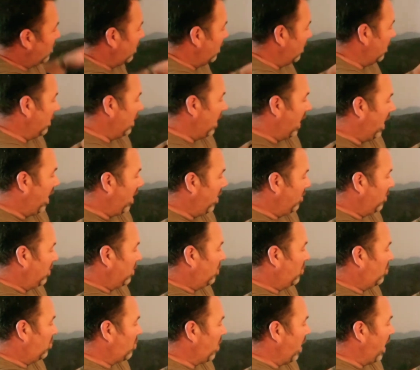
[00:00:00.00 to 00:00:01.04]
Now the
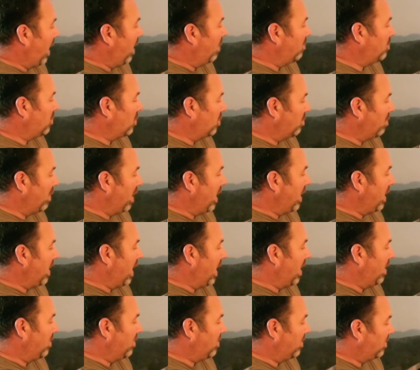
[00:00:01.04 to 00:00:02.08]
straps are made
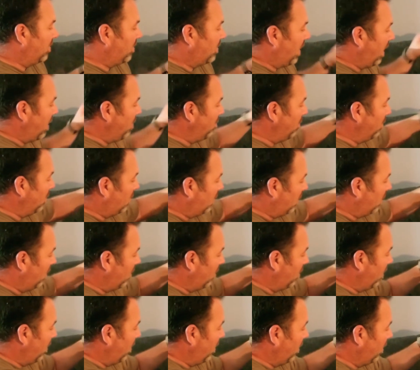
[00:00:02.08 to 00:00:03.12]
out of the same
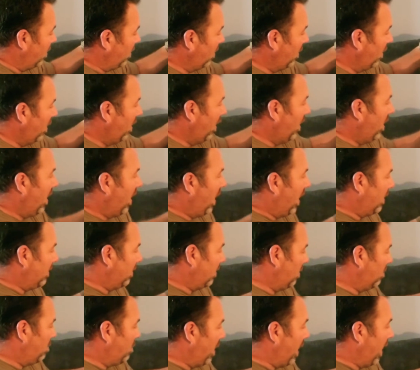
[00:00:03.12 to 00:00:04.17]
material as
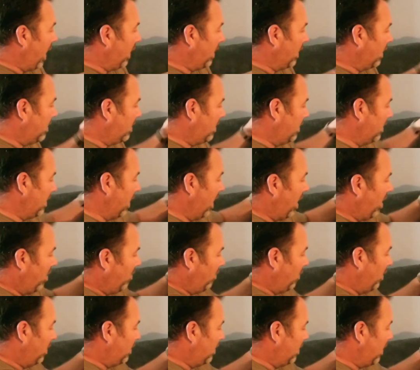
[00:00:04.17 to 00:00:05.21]
the pack itself.
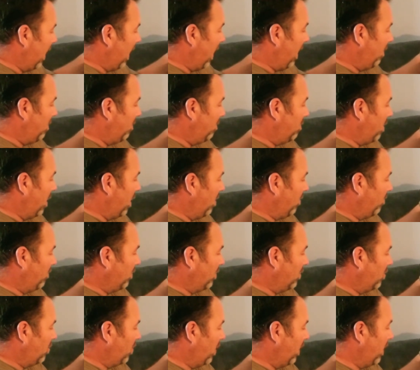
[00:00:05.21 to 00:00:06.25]
It's that
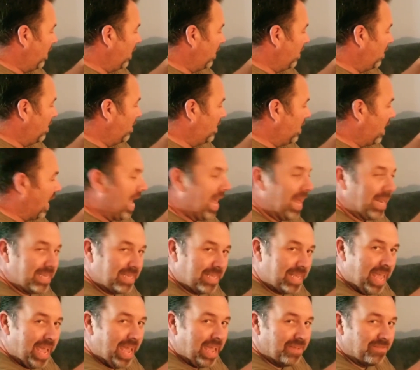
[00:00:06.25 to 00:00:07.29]
paraffin treated cotton
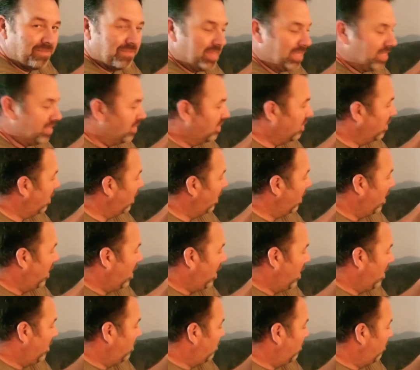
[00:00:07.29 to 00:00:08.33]
canvas.
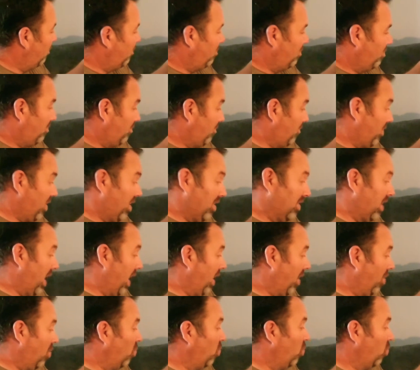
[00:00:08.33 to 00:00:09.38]
Feels
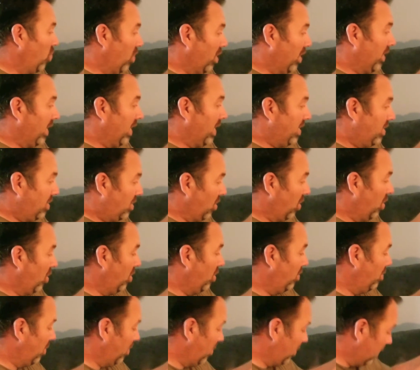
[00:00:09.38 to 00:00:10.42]
like a really
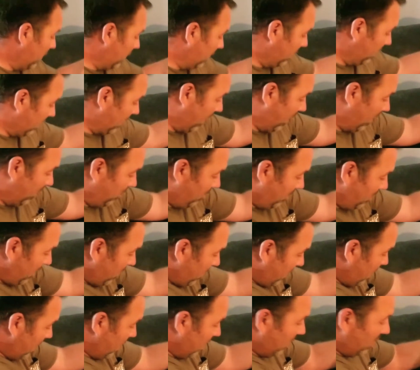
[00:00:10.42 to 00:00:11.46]
durable. This is a
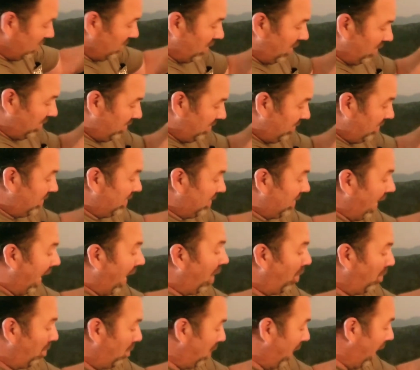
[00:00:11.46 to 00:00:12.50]

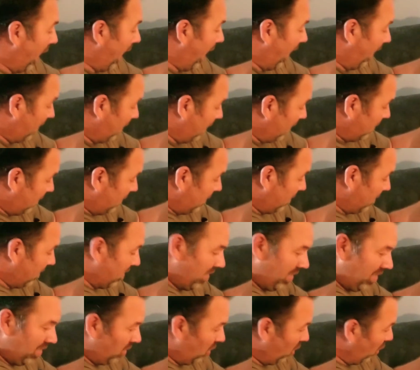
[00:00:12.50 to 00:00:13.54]
stout pack. This isn't
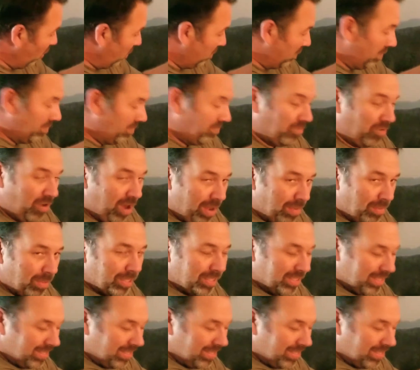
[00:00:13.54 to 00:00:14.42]
an aluminum frame. It's a